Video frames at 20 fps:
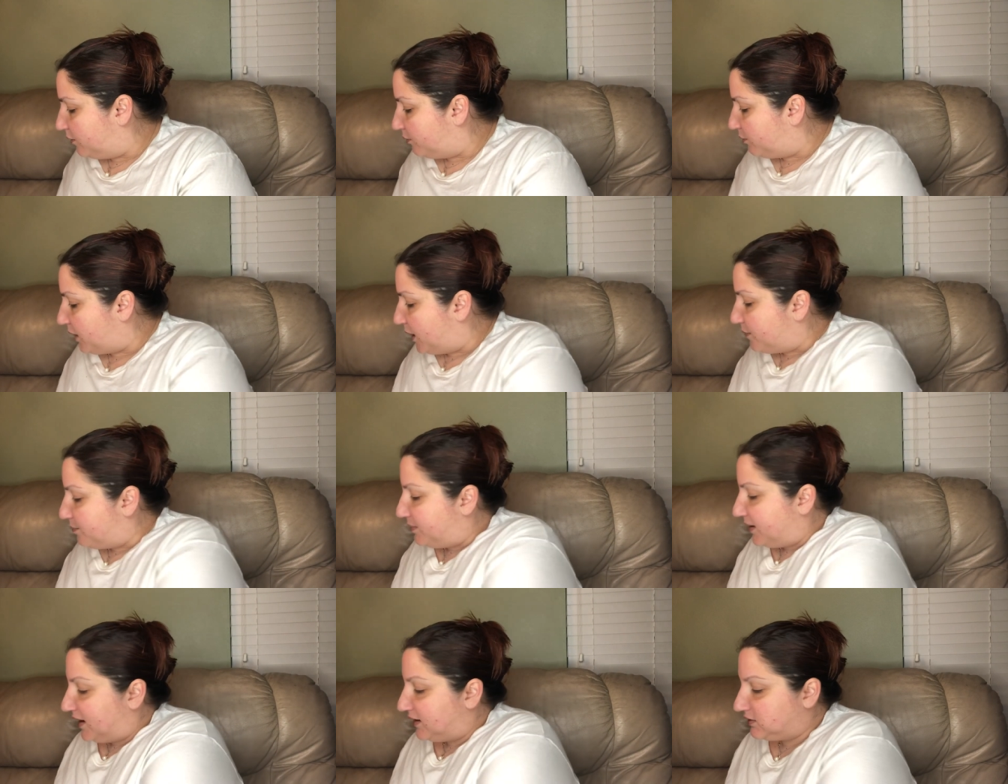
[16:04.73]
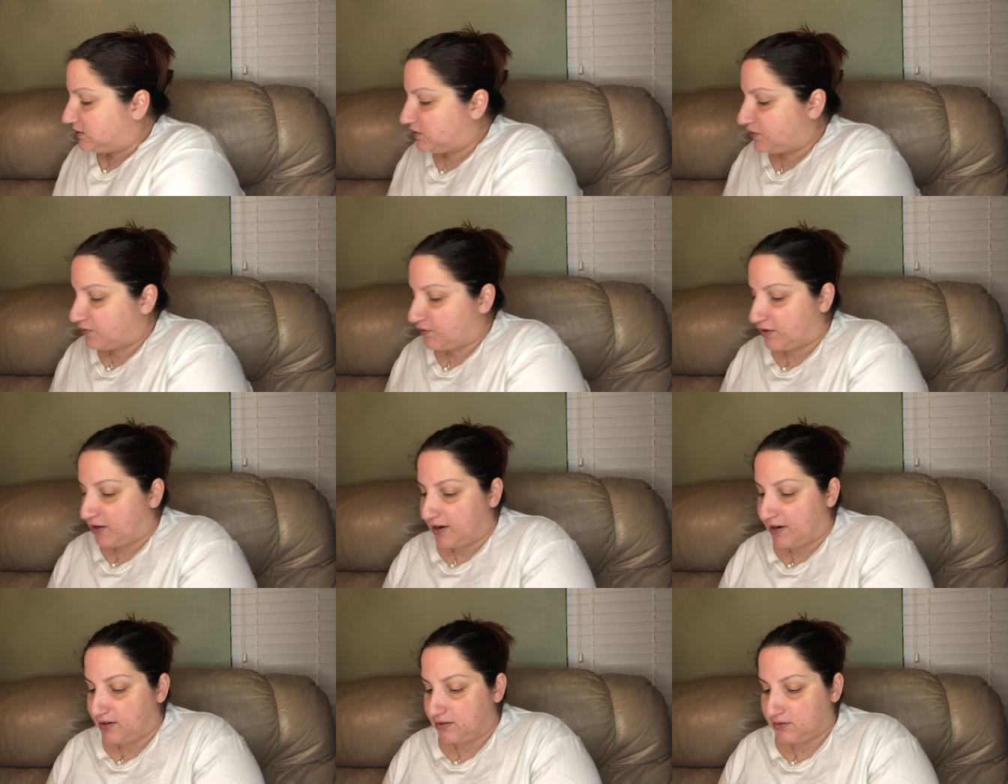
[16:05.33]
My best
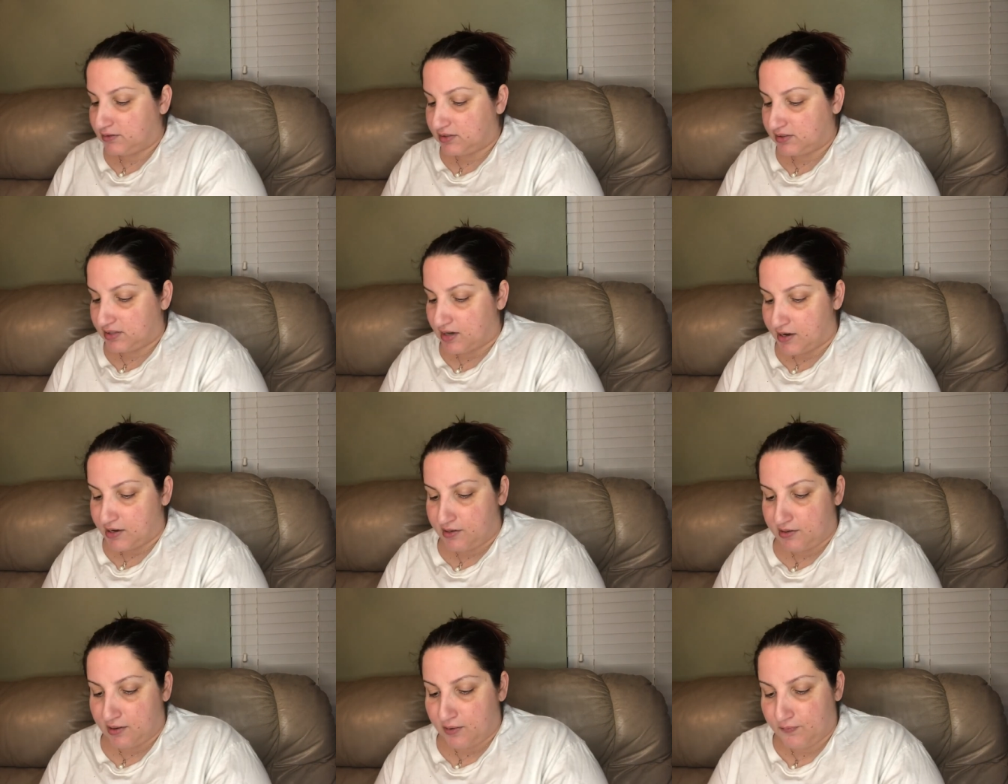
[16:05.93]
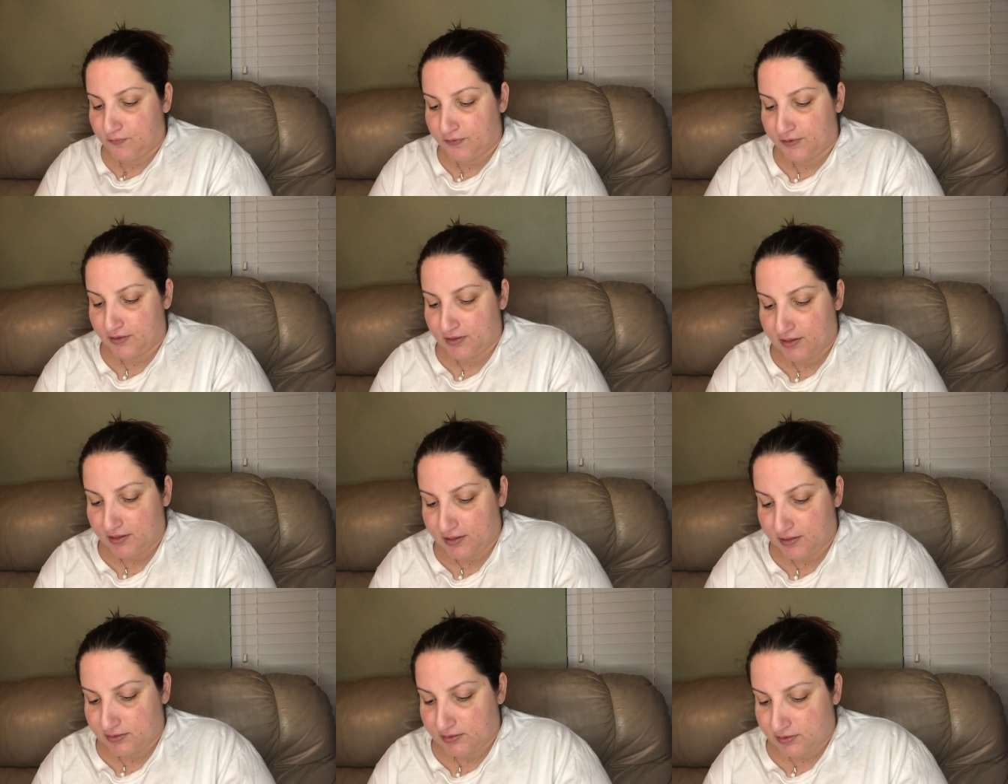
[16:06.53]
friend signed up for
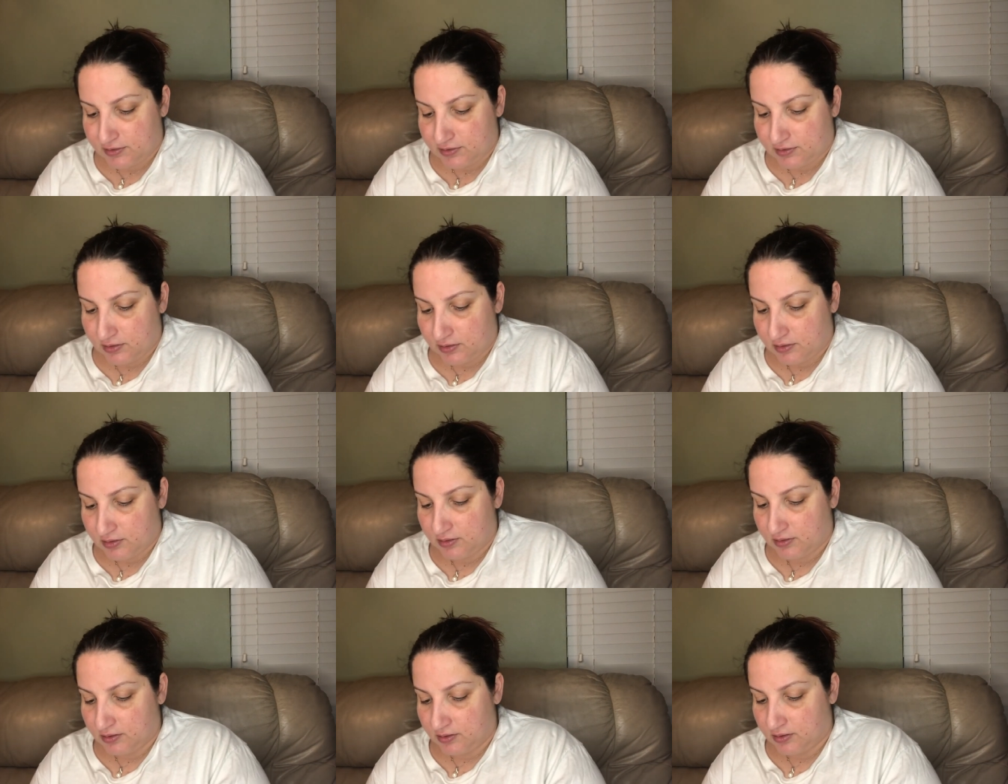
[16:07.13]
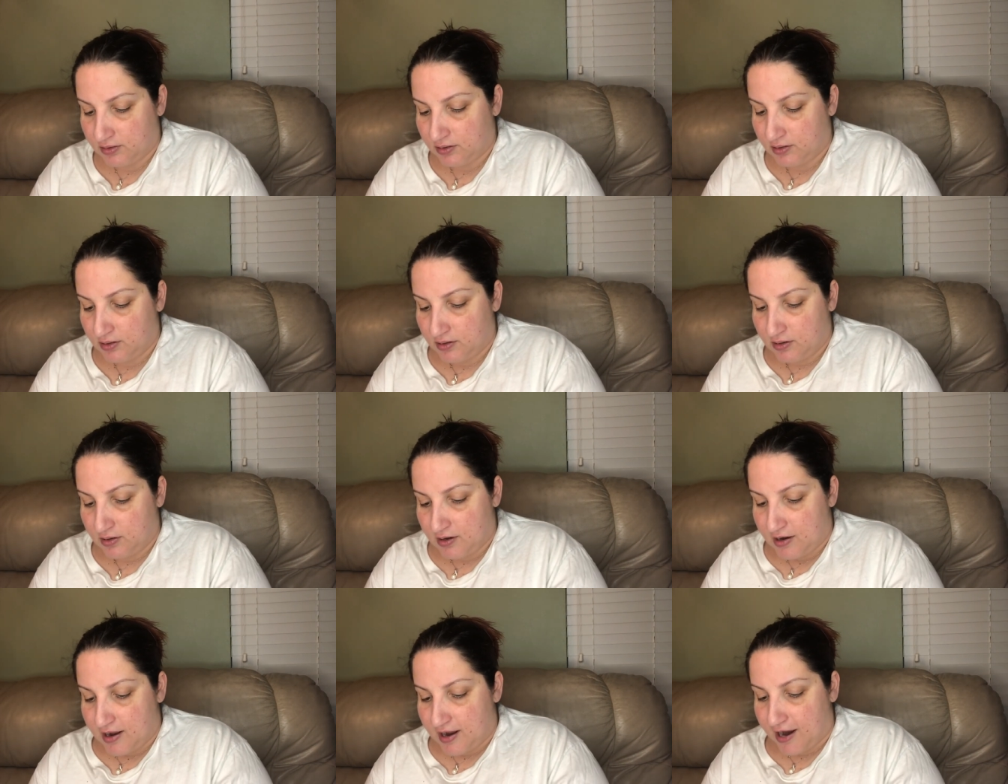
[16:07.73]
this.
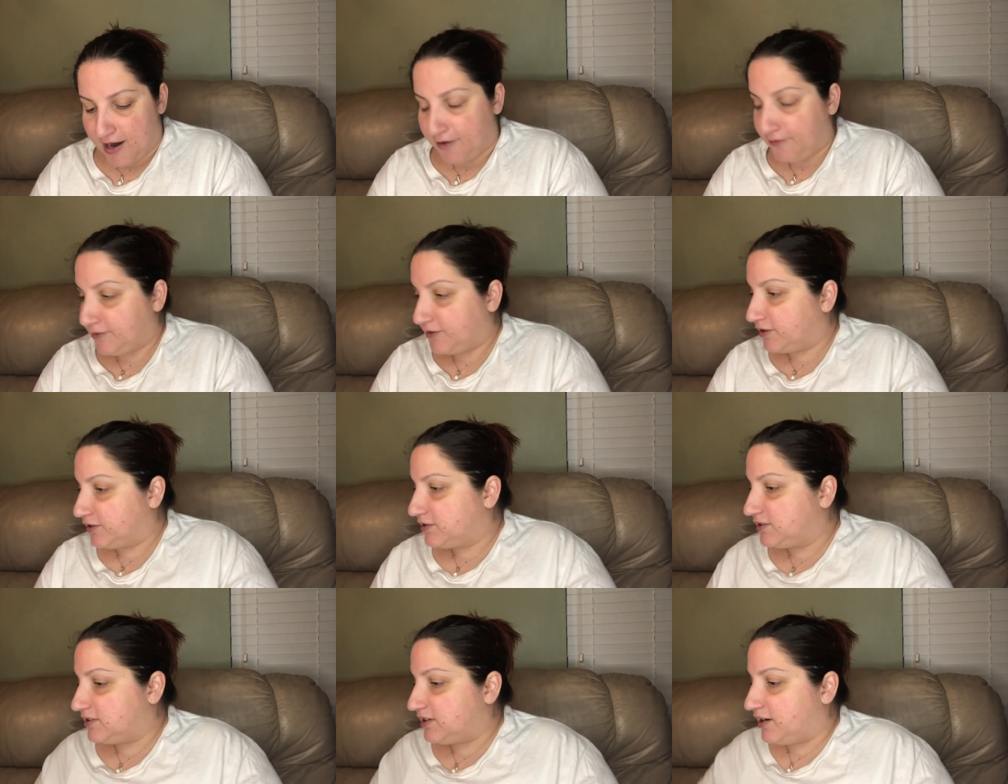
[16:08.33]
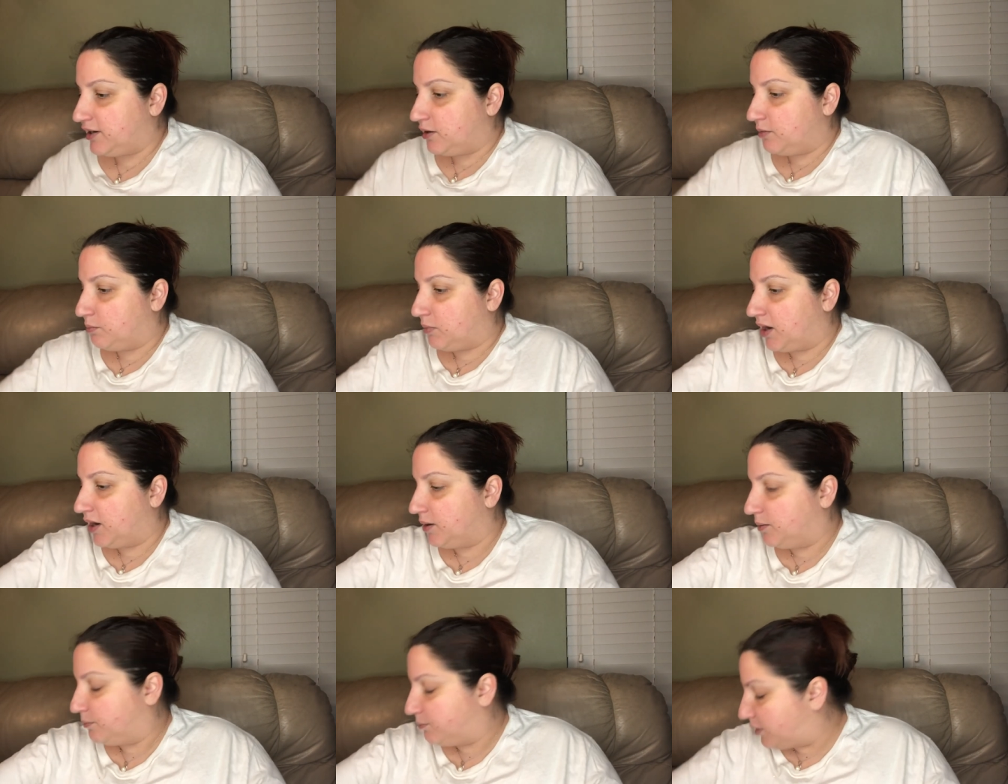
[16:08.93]
After seeing
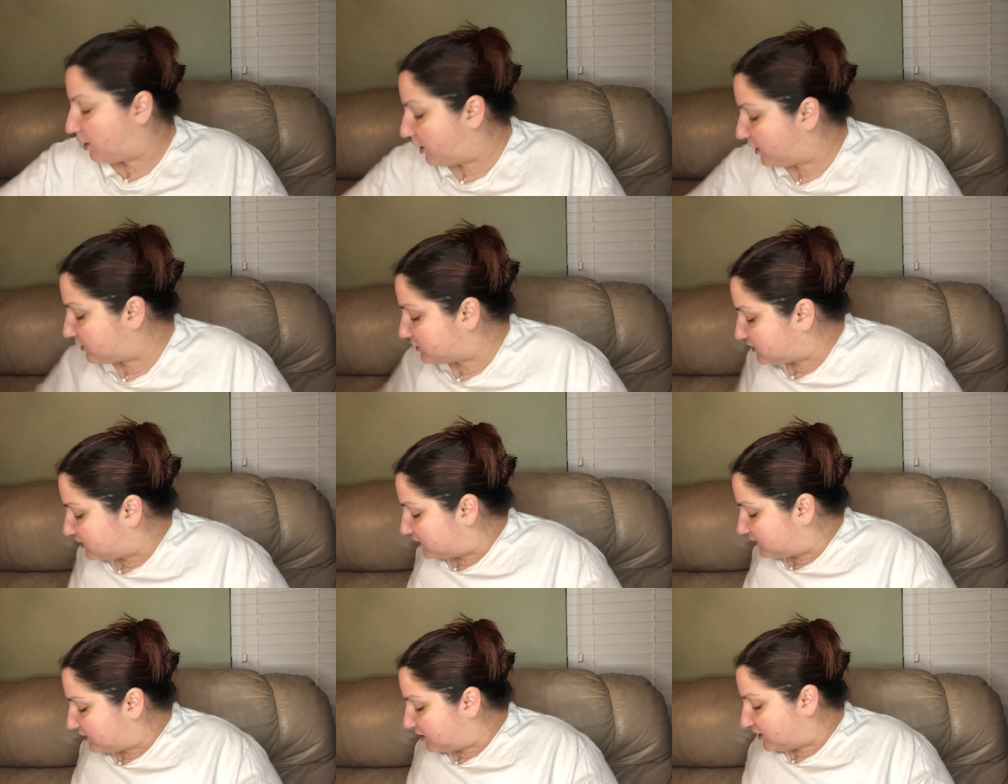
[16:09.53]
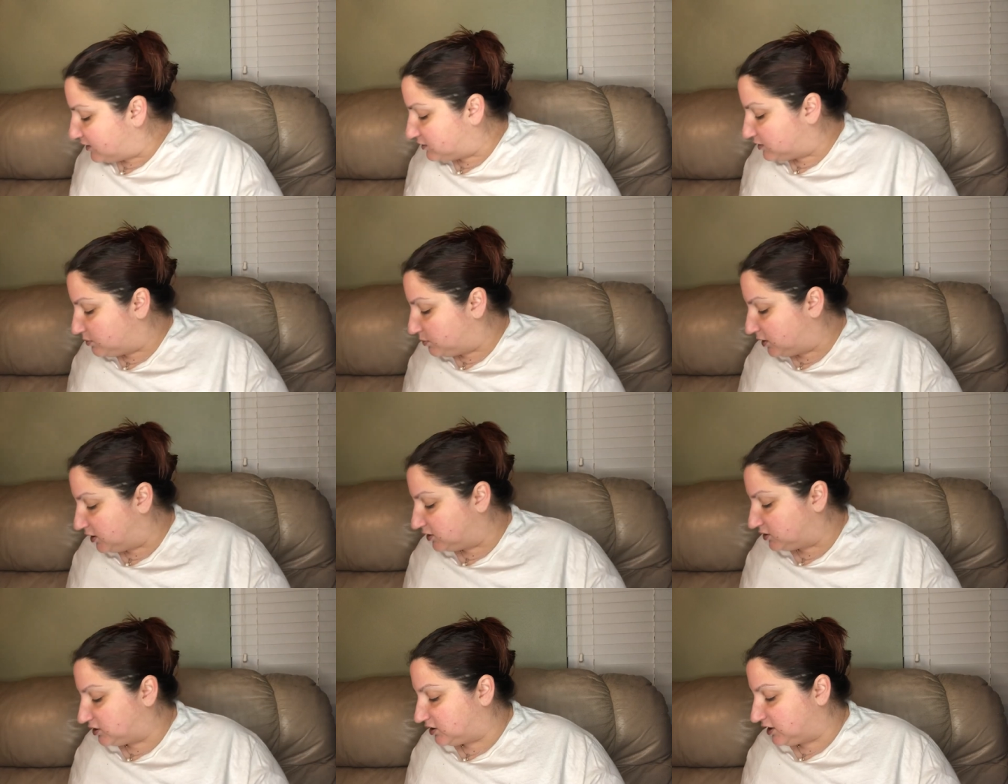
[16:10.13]
my unboxing last
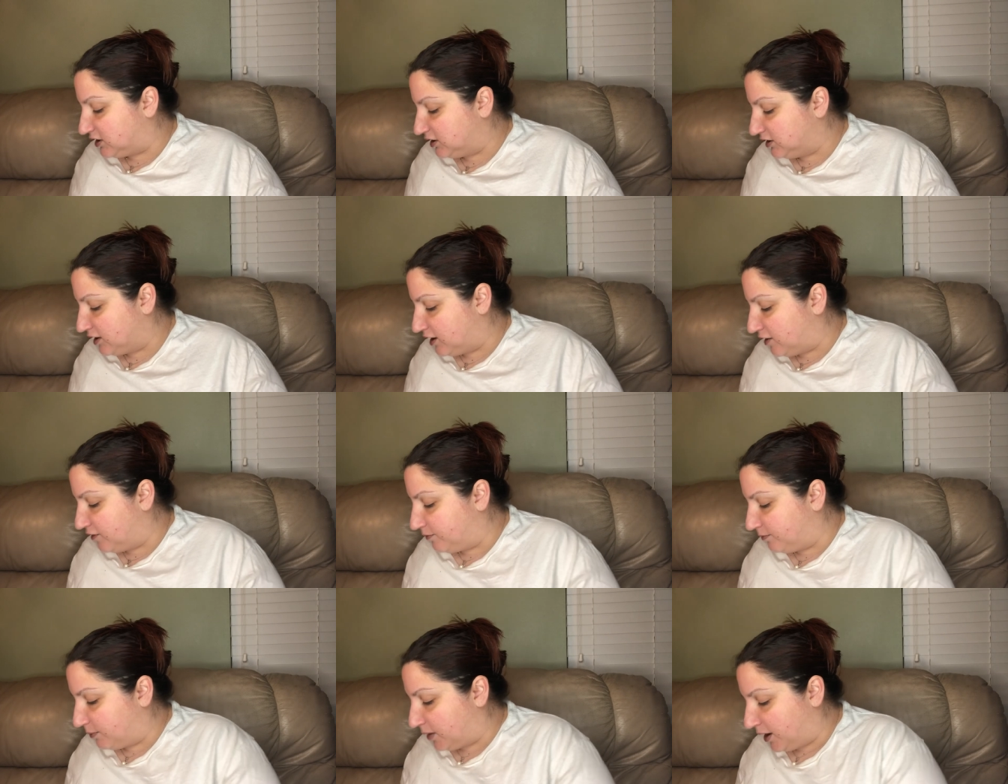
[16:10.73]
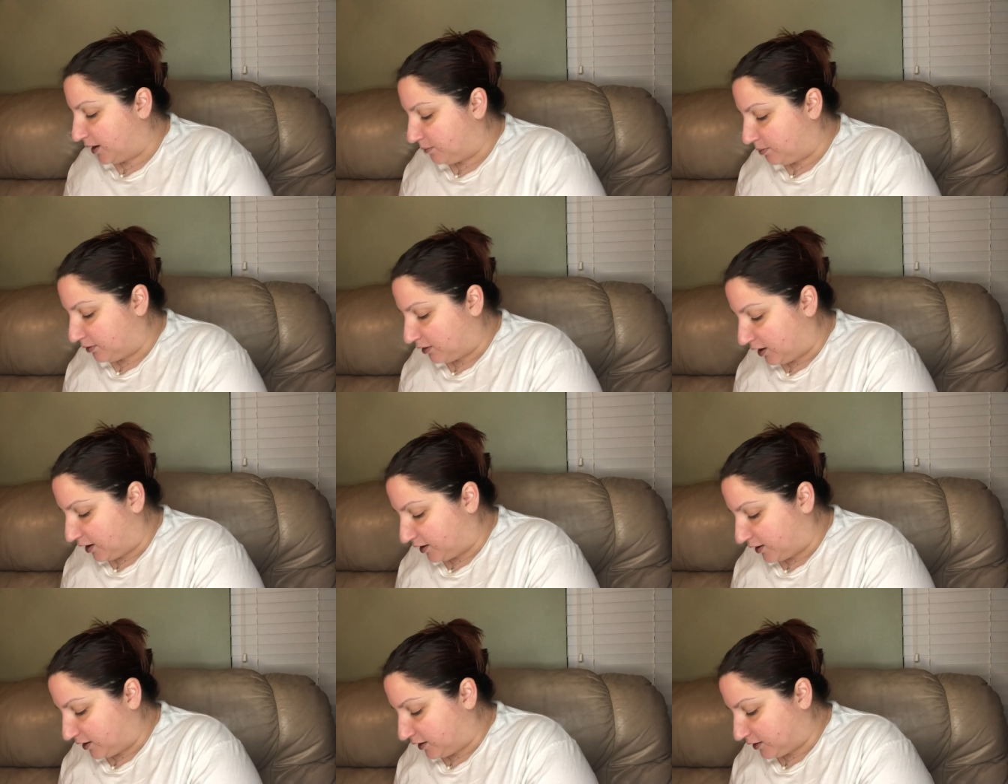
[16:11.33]
month, she loved my
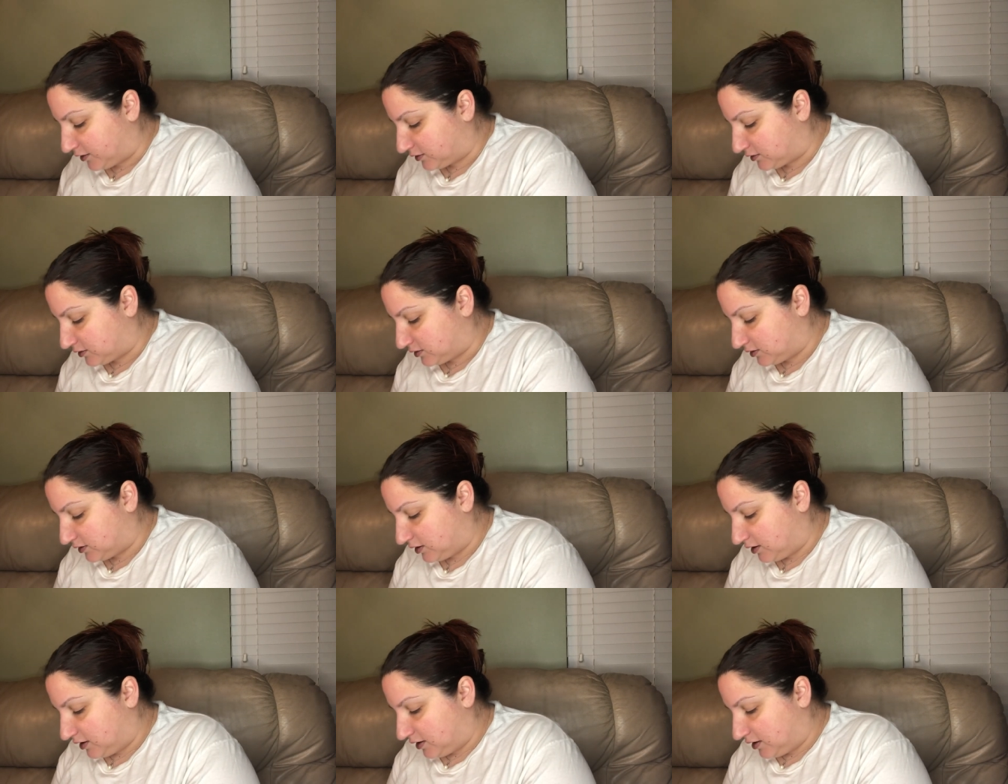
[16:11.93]
products.